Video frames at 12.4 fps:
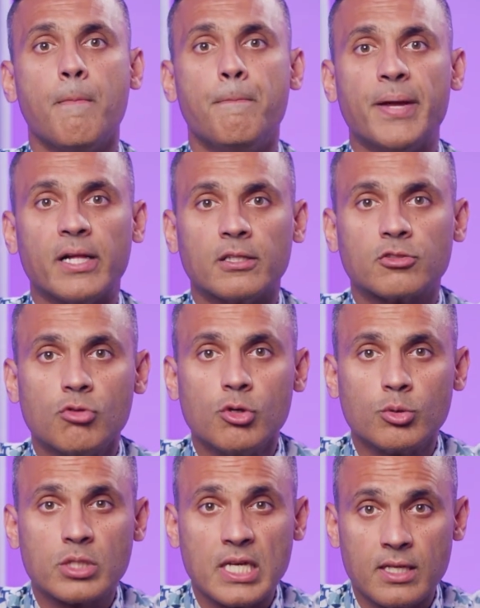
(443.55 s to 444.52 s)
build
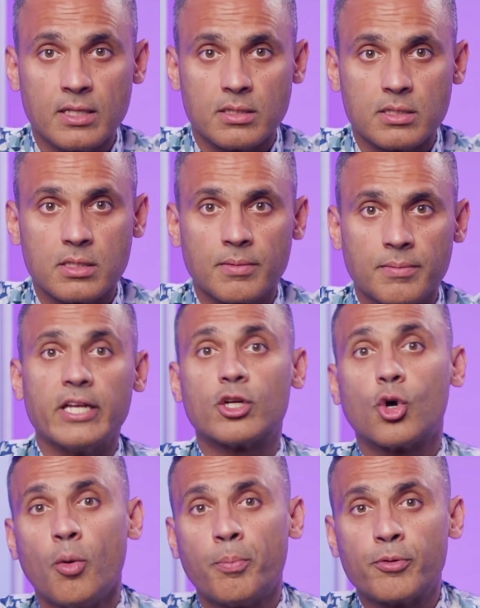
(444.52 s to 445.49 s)
routines,
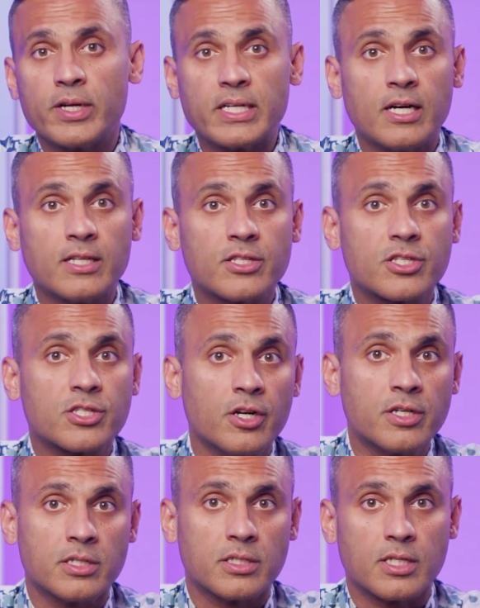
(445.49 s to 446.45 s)
incorporate
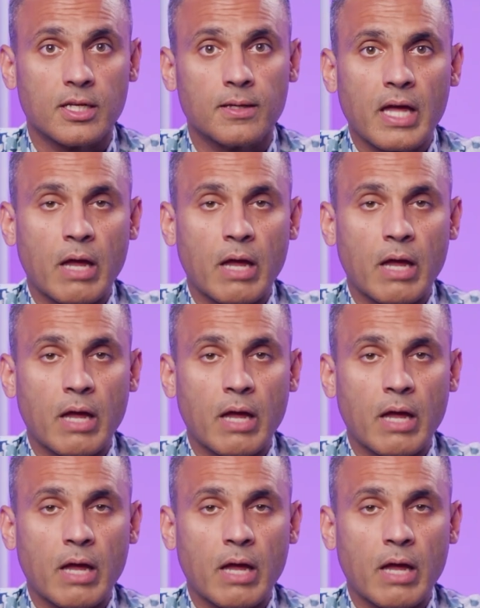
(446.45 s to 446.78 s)
uncertainty.